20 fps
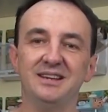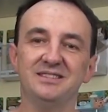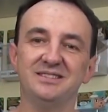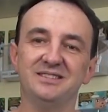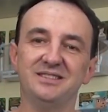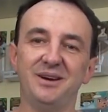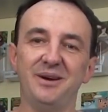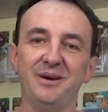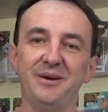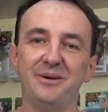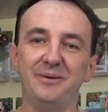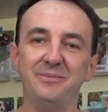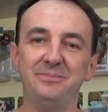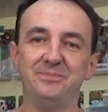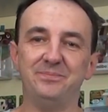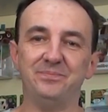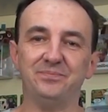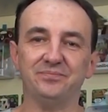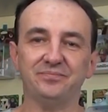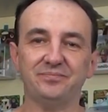So
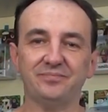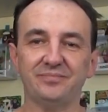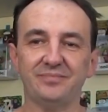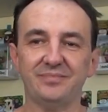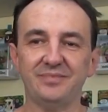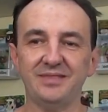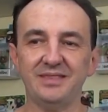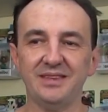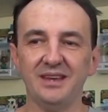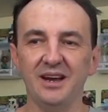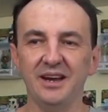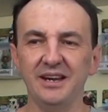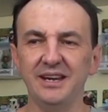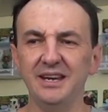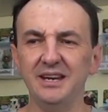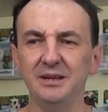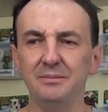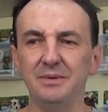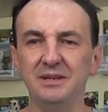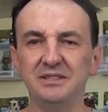I
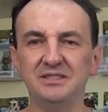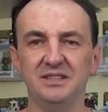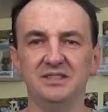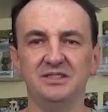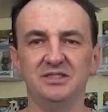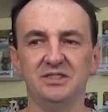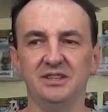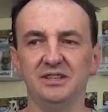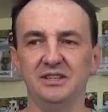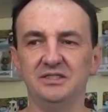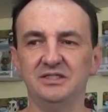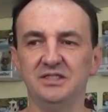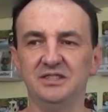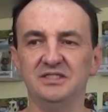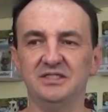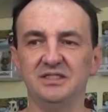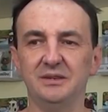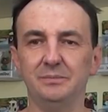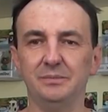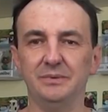get a message and it just
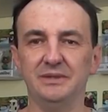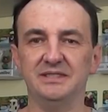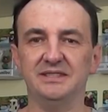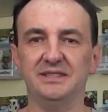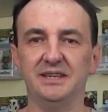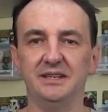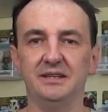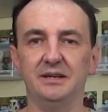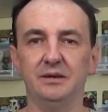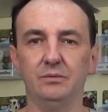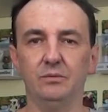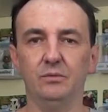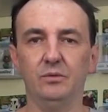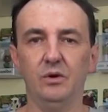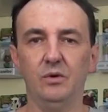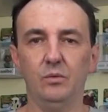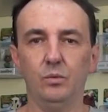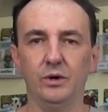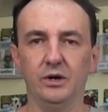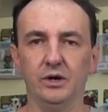simply said,
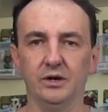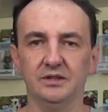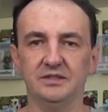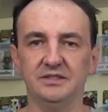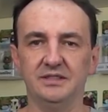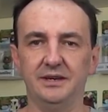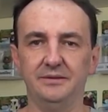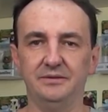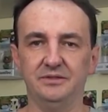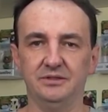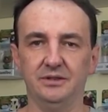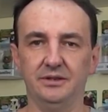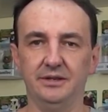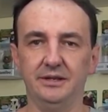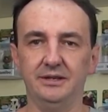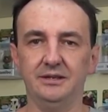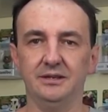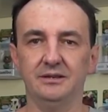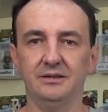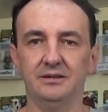"We got to save
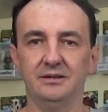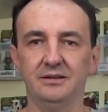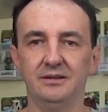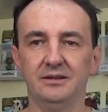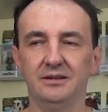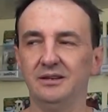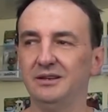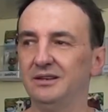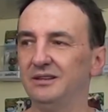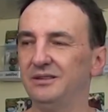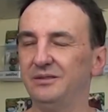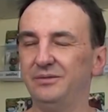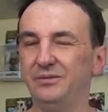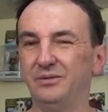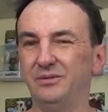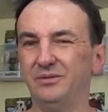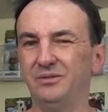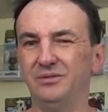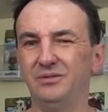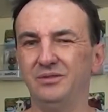Sonic." I
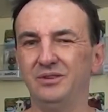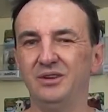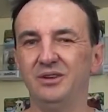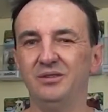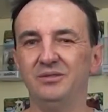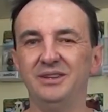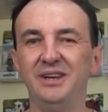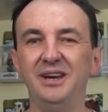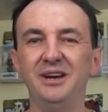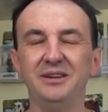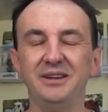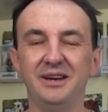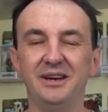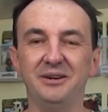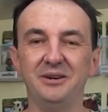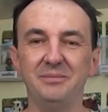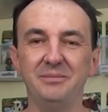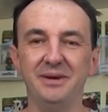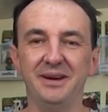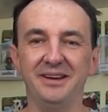thought, what the hell are they
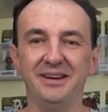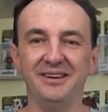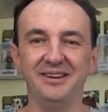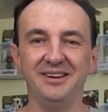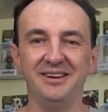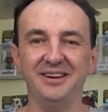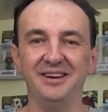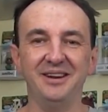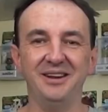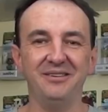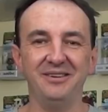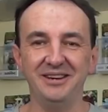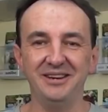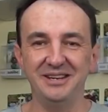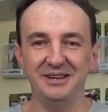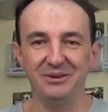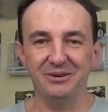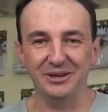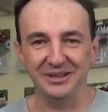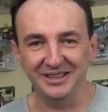on about? I got no
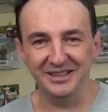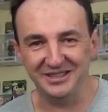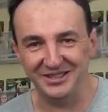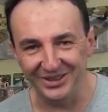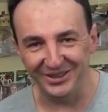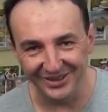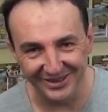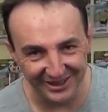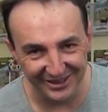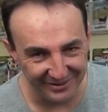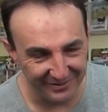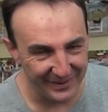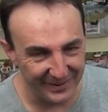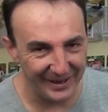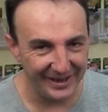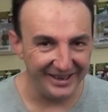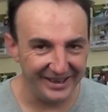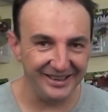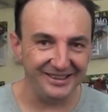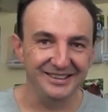idea what they're talking
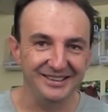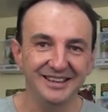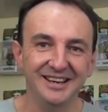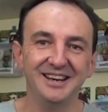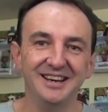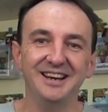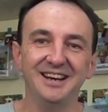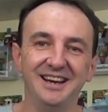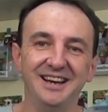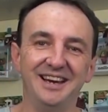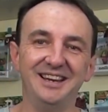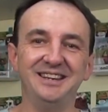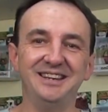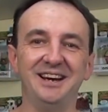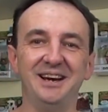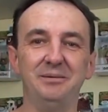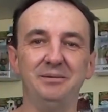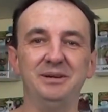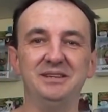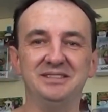about.
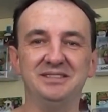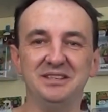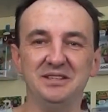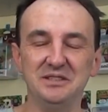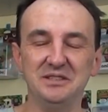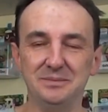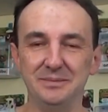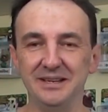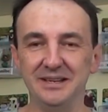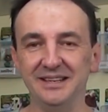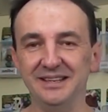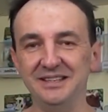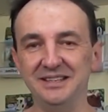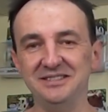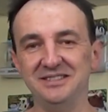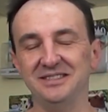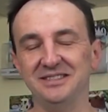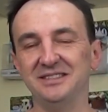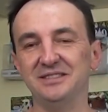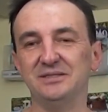And he sends me a link
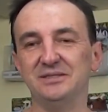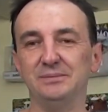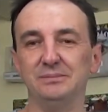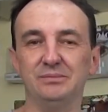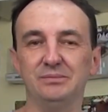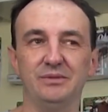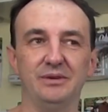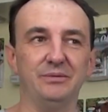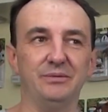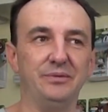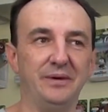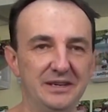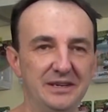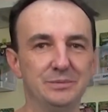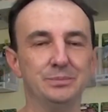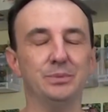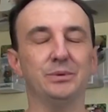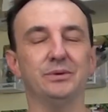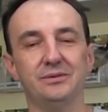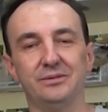to this
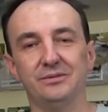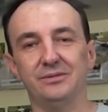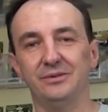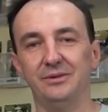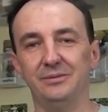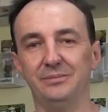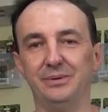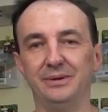Facebook group.